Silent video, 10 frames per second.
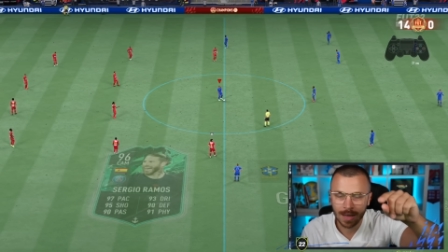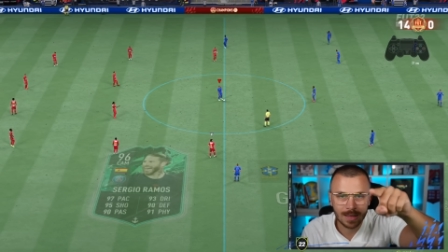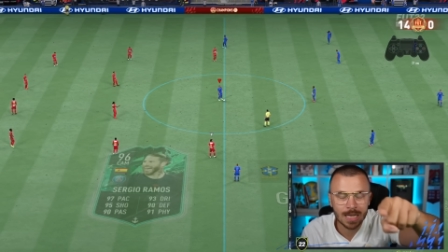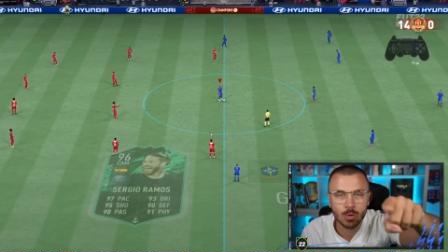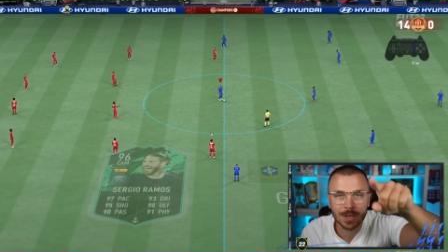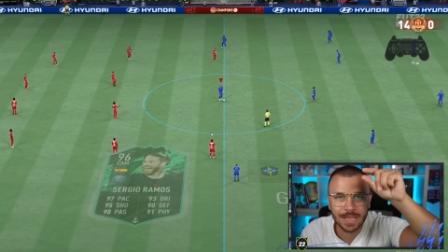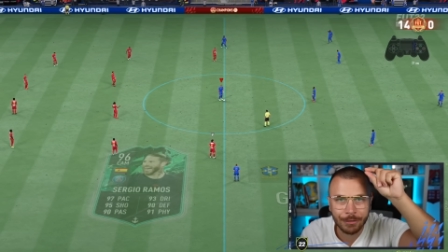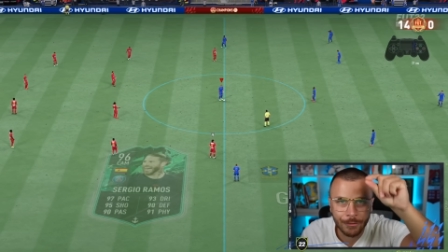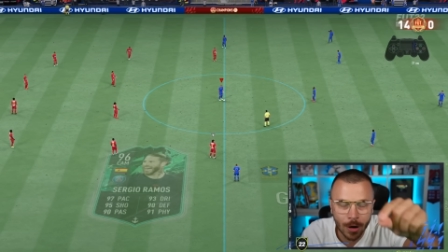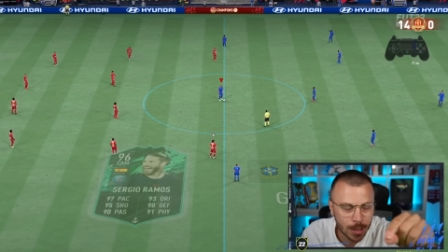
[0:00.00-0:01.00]
This was the
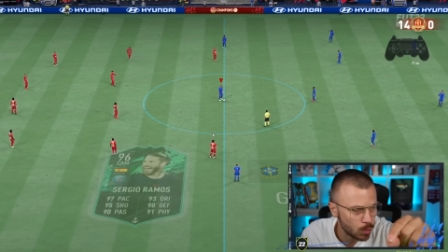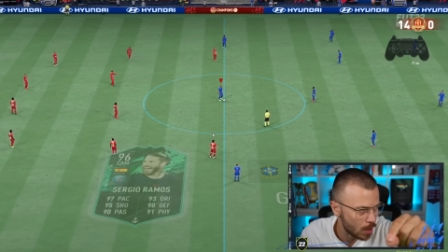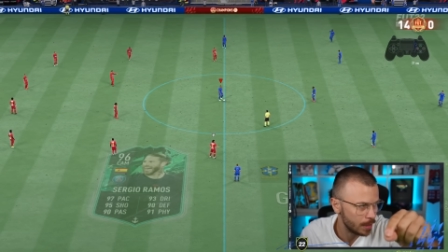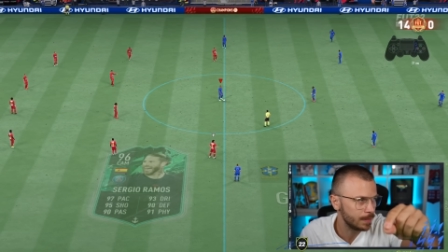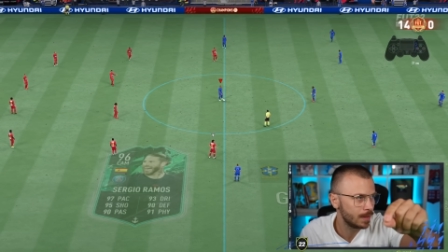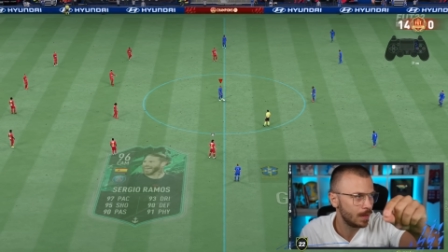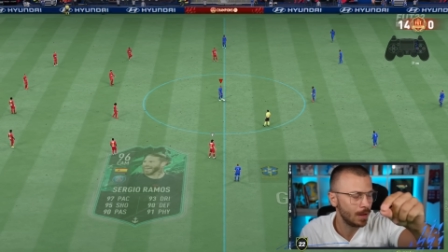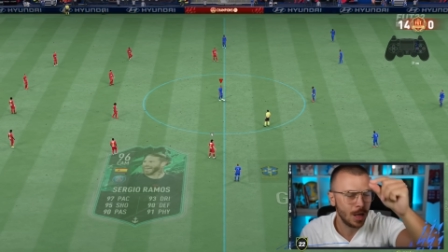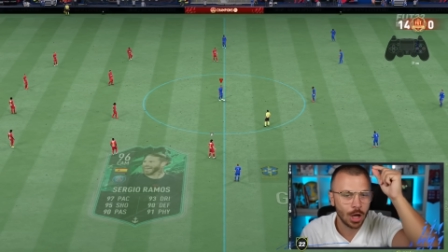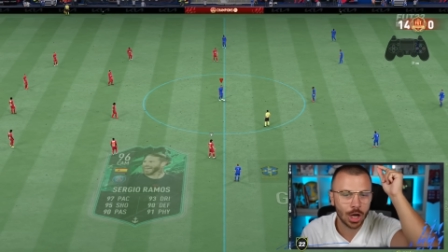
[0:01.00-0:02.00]
first one
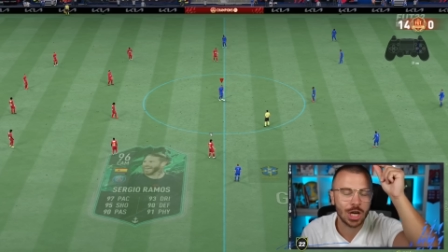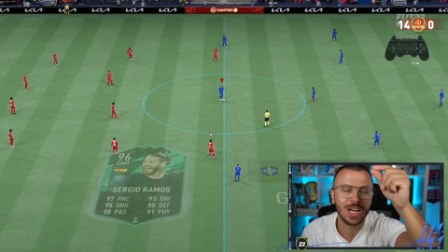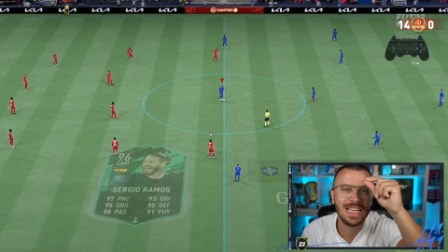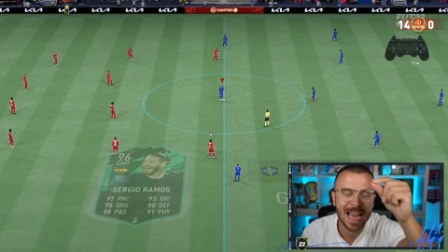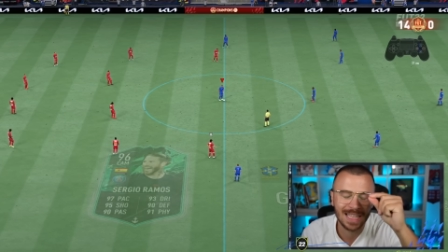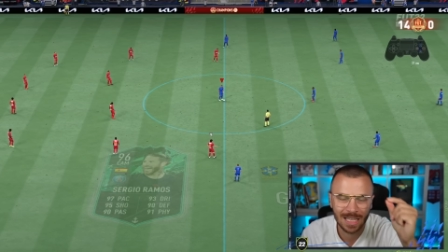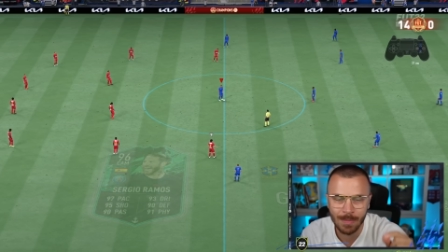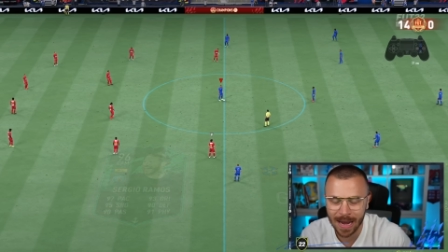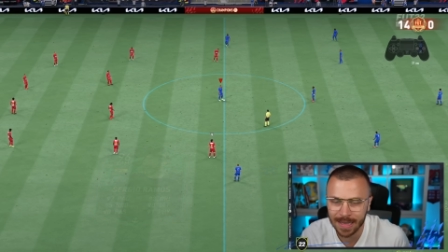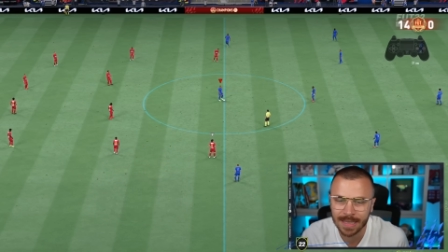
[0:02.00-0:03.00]
created
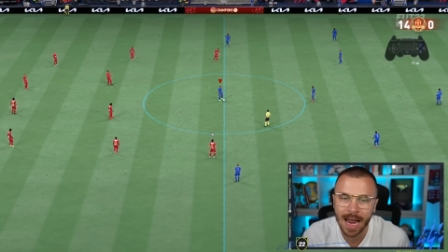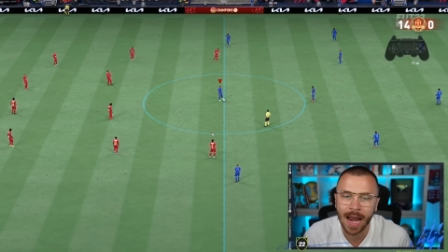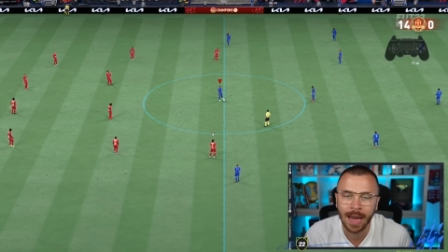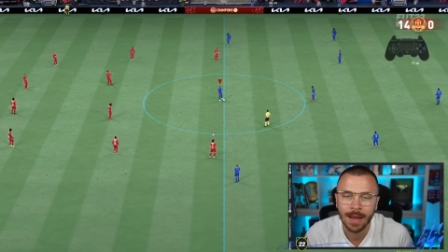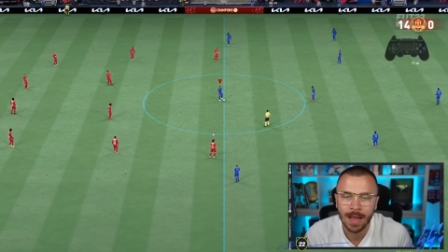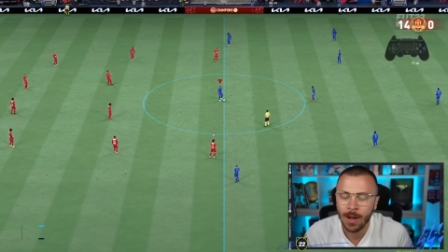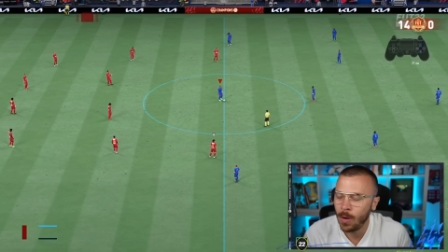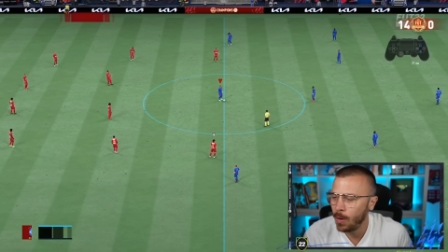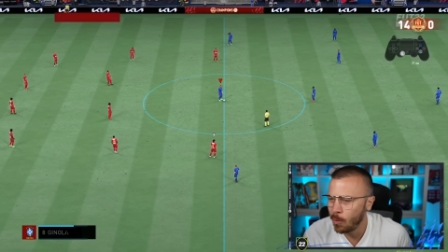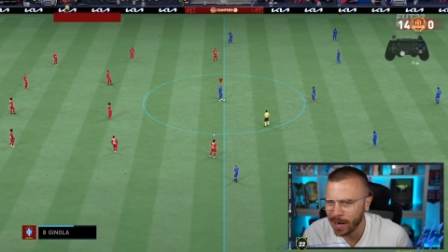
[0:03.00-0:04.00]
by this guy.
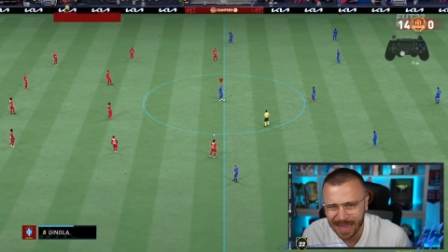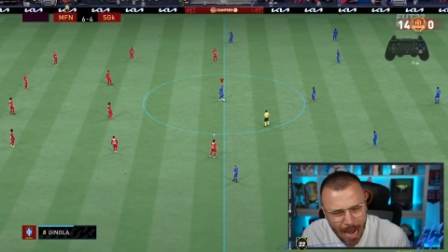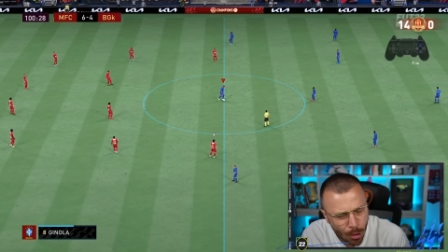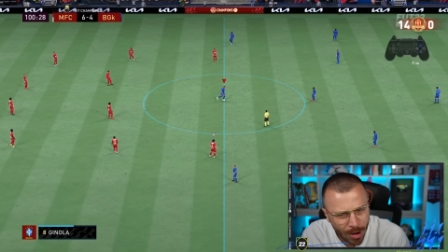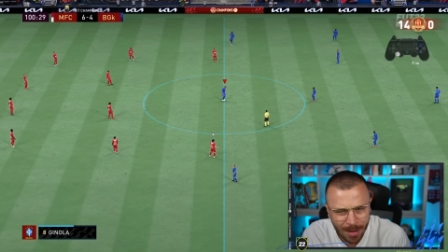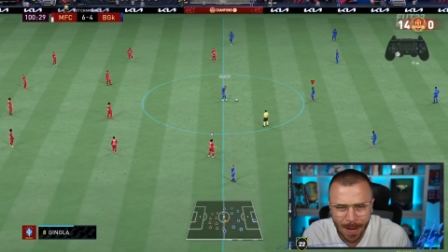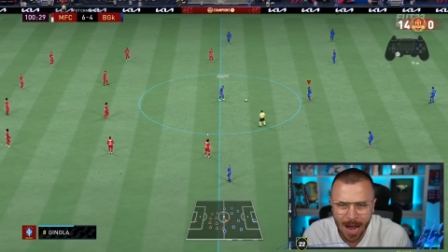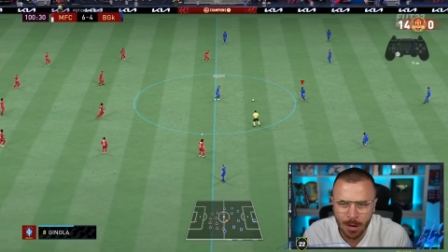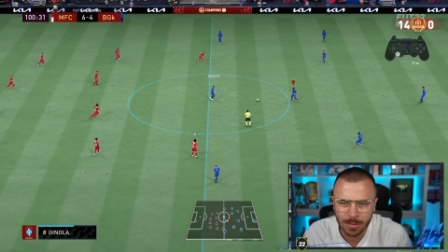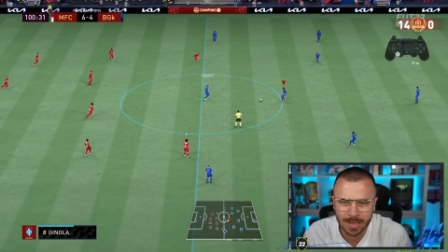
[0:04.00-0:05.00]
Without
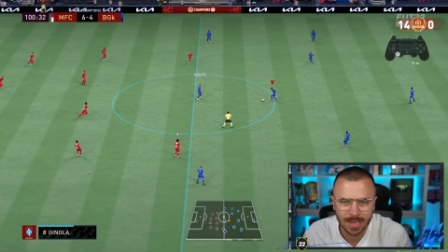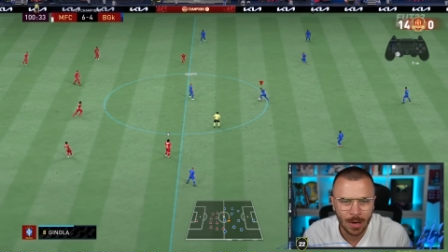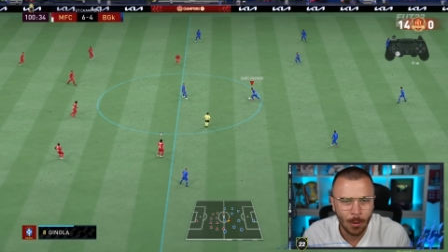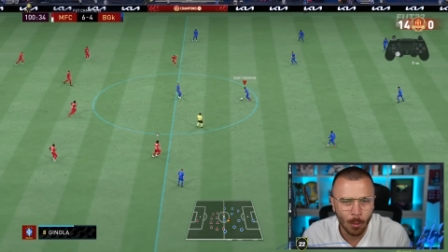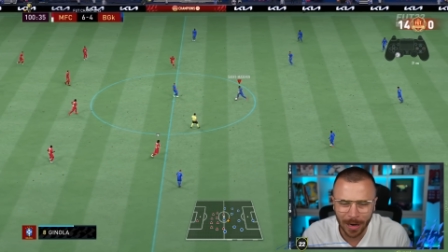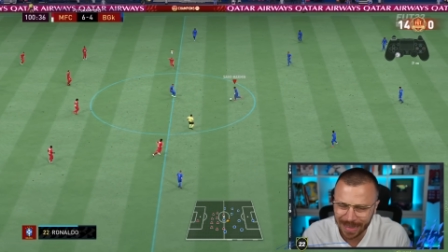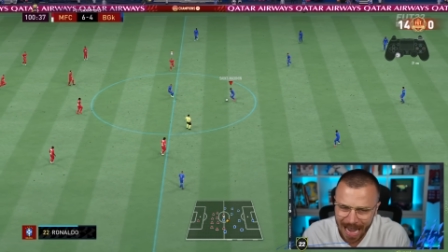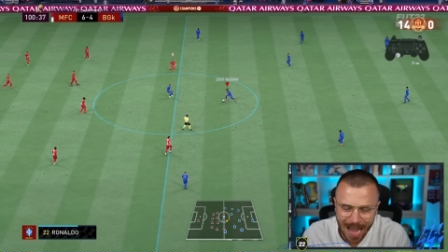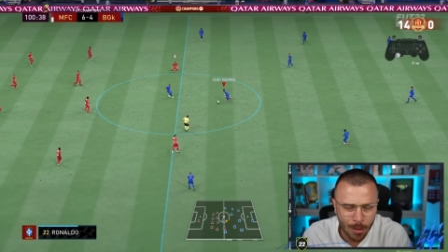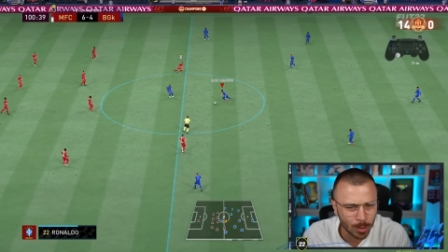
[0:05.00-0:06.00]
rebounds,
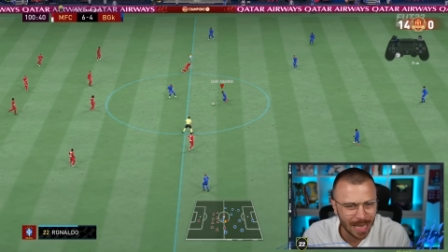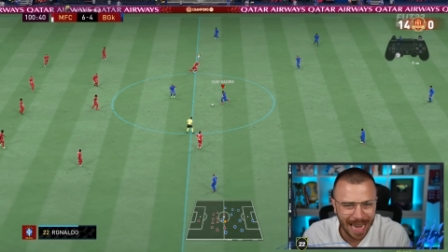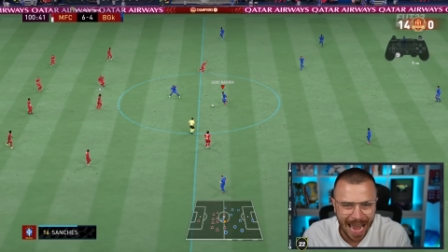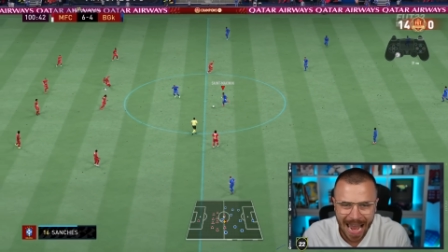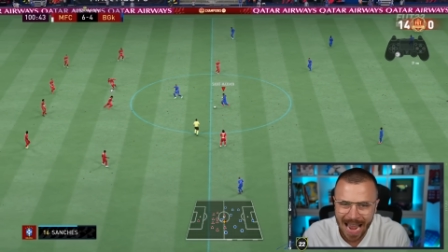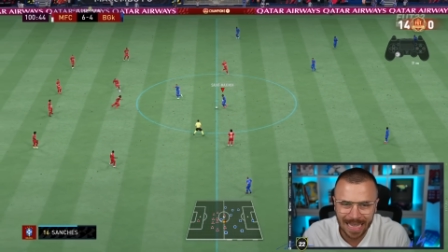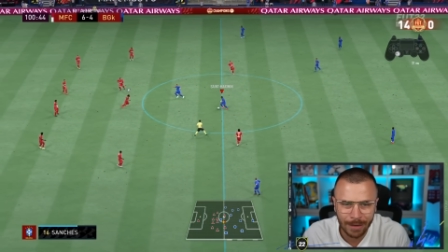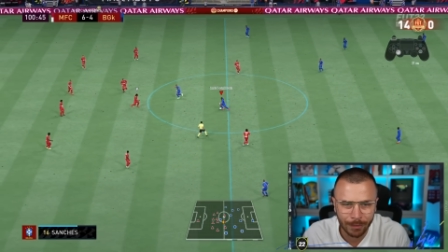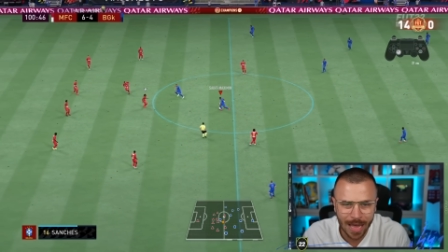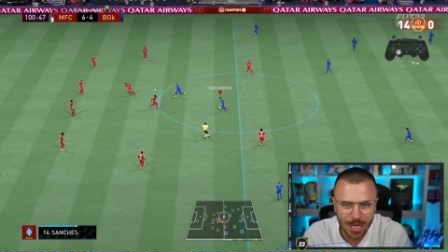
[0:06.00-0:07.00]
without AI
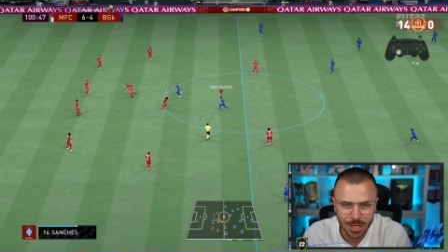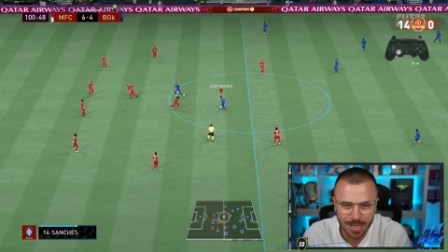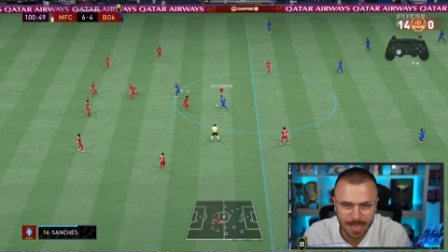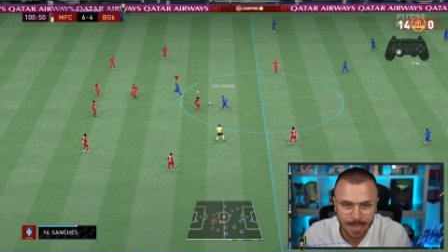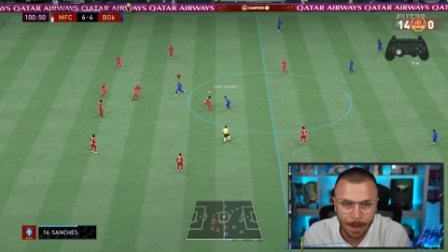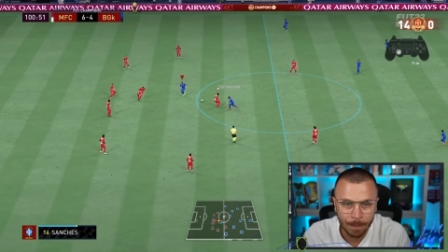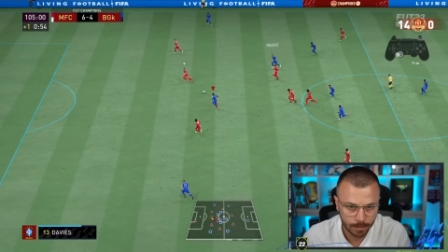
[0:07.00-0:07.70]
deflections.